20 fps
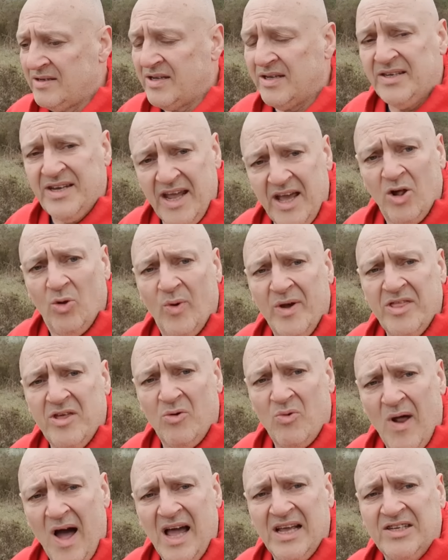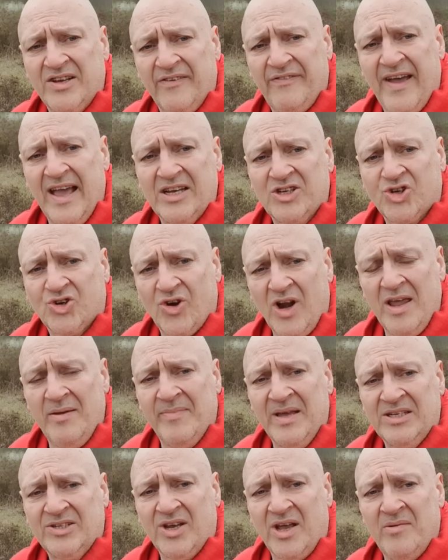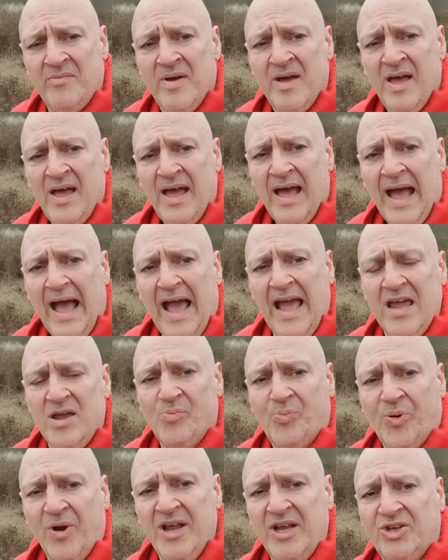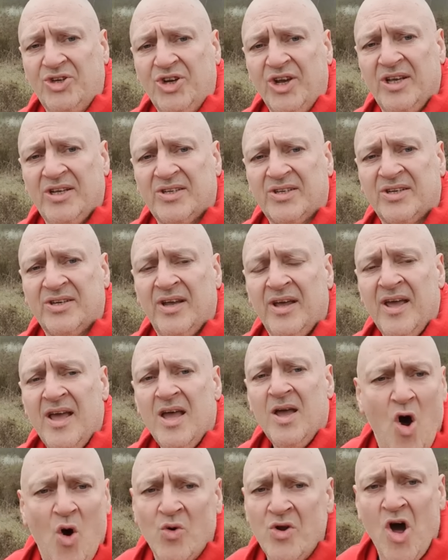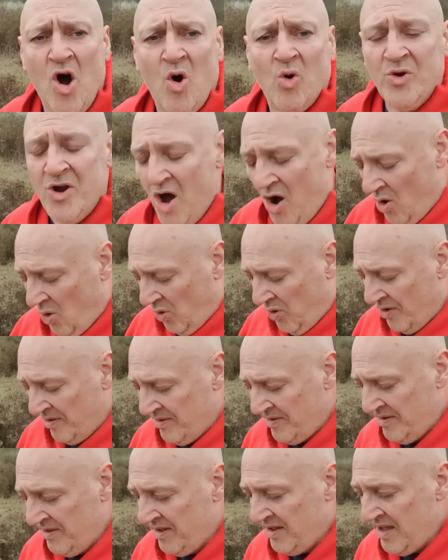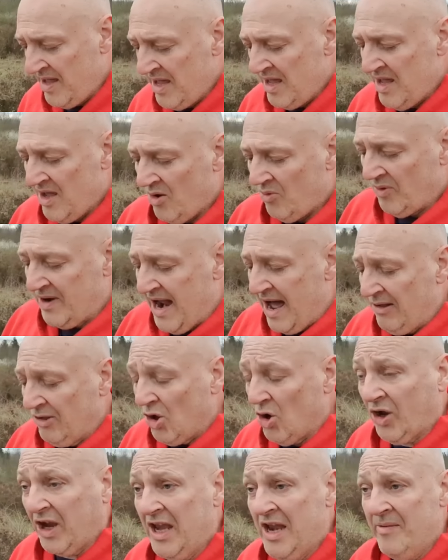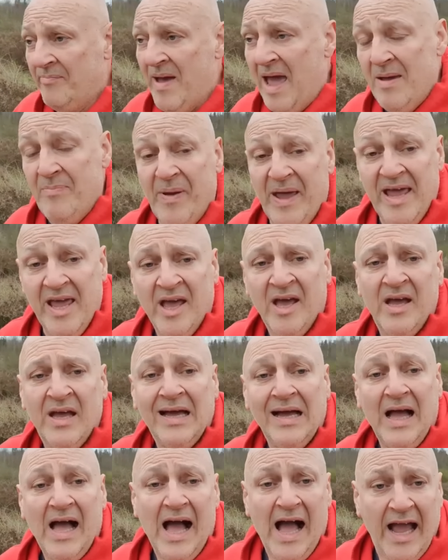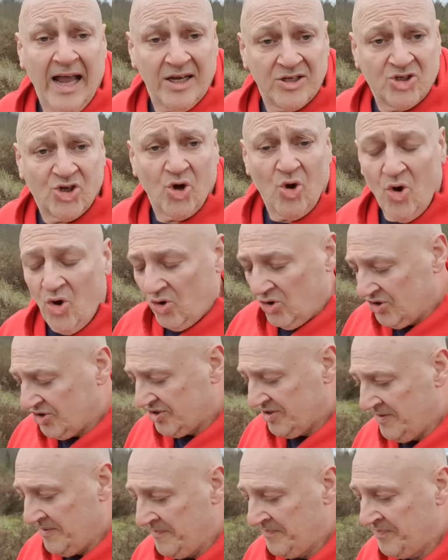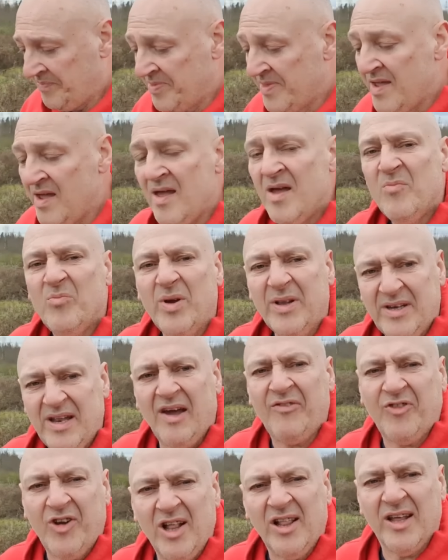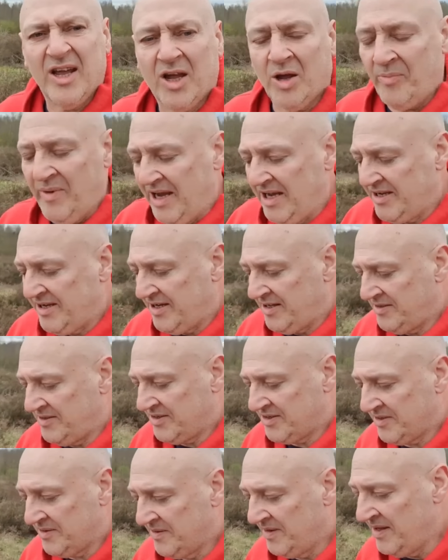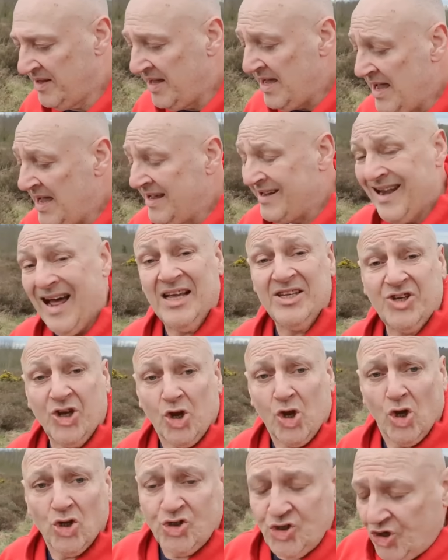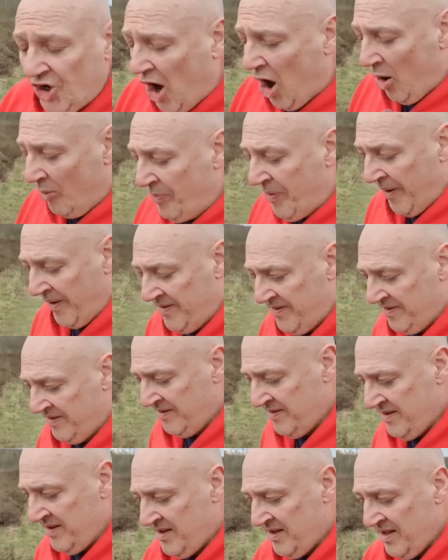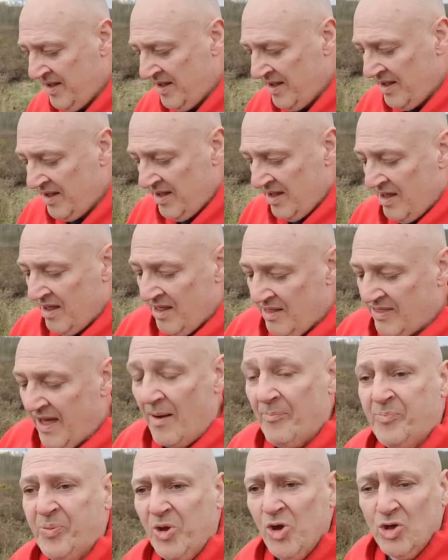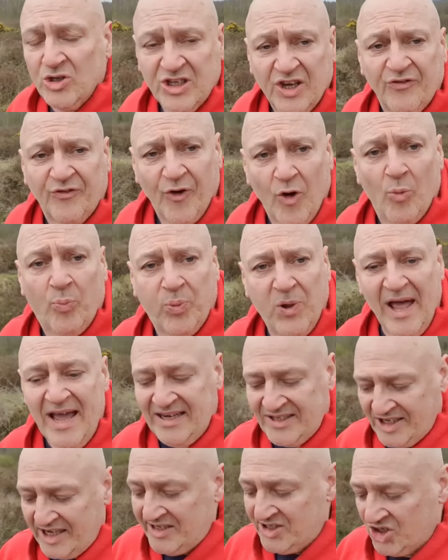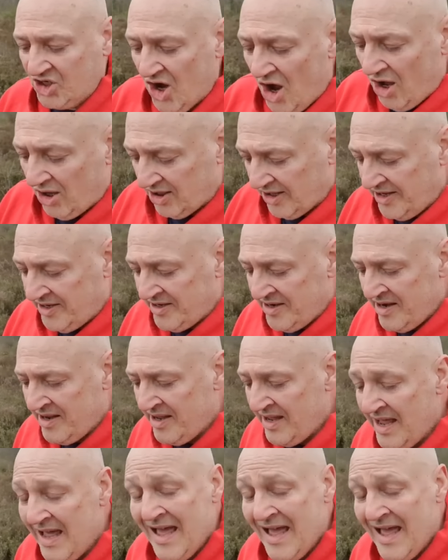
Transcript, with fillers: to deal with the rise of extremism, hate preachers. No, no, no. We're now looking at maybe actors, but definitely comedians. Now, it's a good job that beautiful place in Scotland,